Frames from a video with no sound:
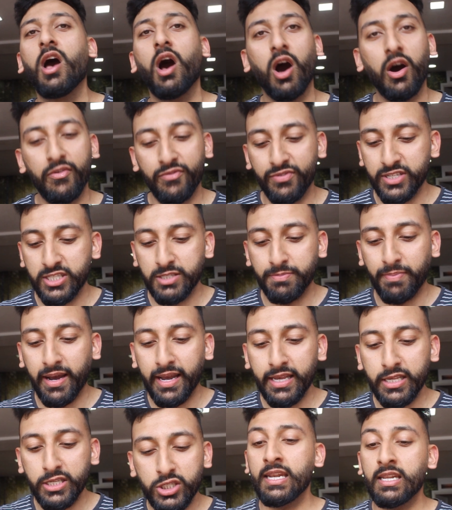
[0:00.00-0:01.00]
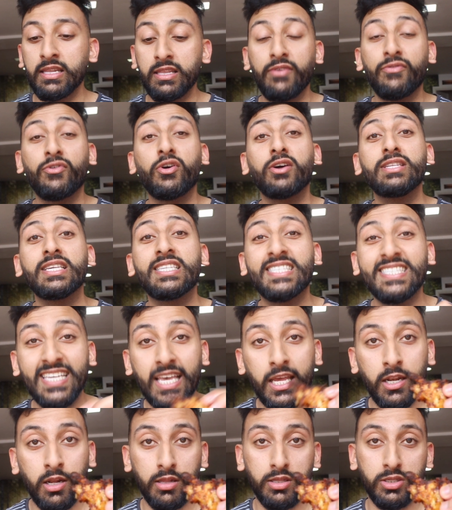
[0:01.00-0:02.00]
of spice. They've got the
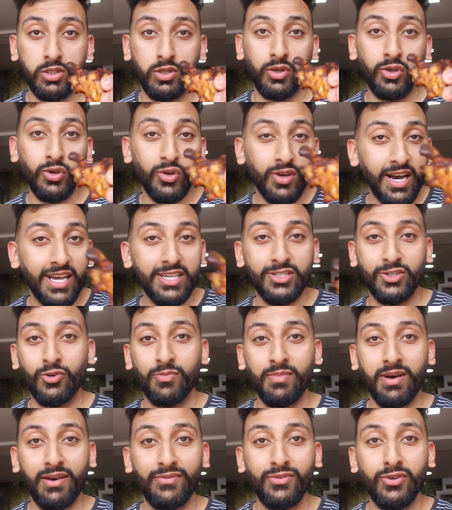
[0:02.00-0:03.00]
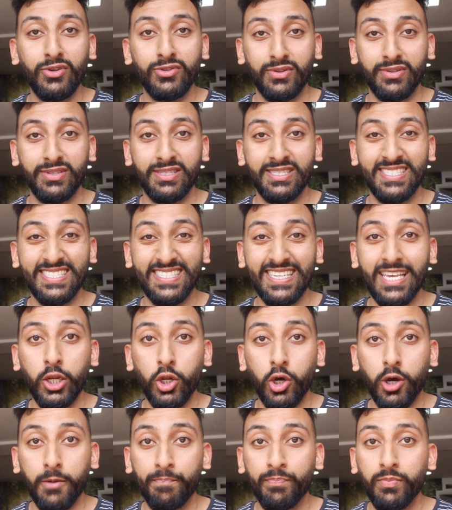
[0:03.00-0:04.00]
skin on, so you guys know my views on skin
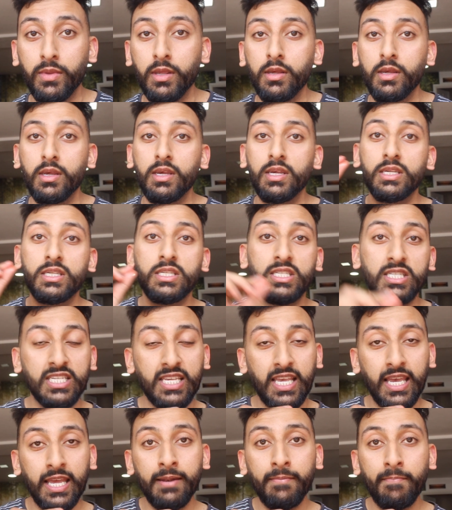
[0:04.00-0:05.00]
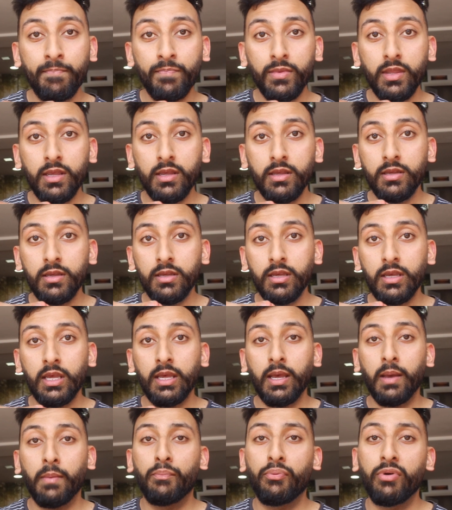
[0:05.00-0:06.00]
on. Skin
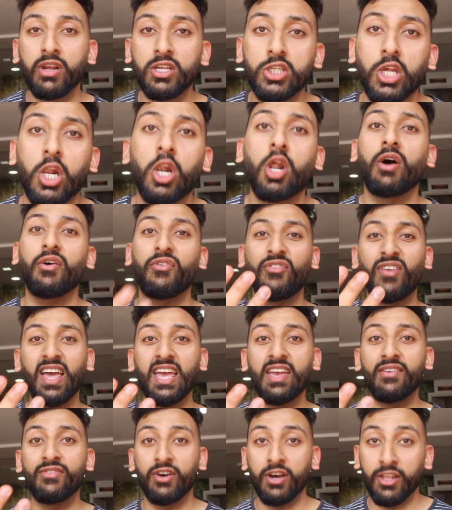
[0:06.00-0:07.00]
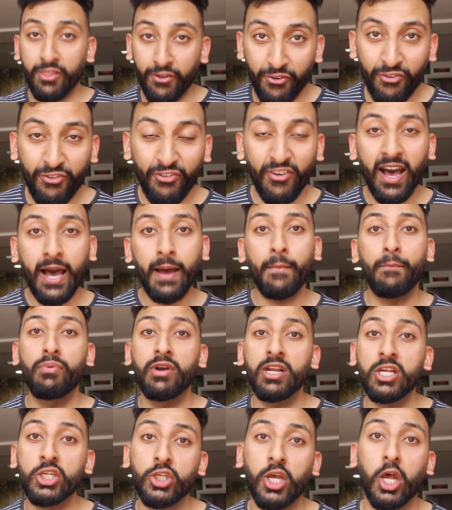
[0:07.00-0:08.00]
brings a lot of flavor, the fat
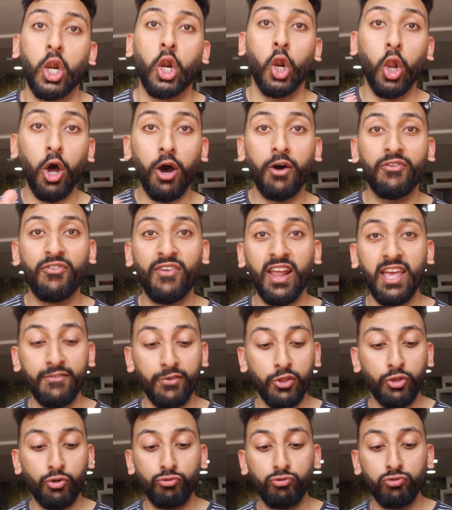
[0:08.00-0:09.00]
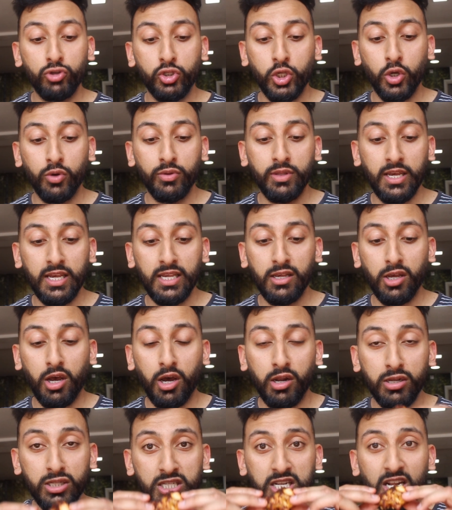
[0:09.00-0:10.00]
brings a lot of flavor through. So
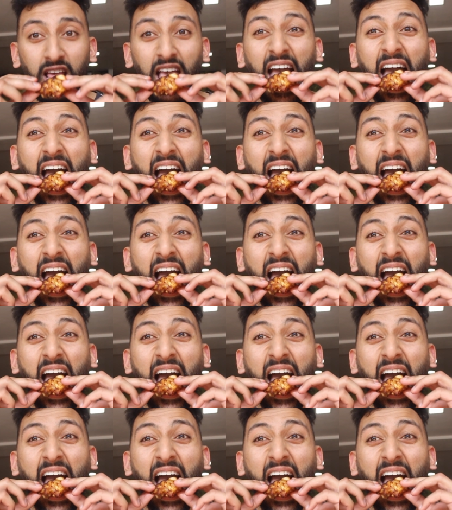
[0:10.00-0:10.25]
honestly,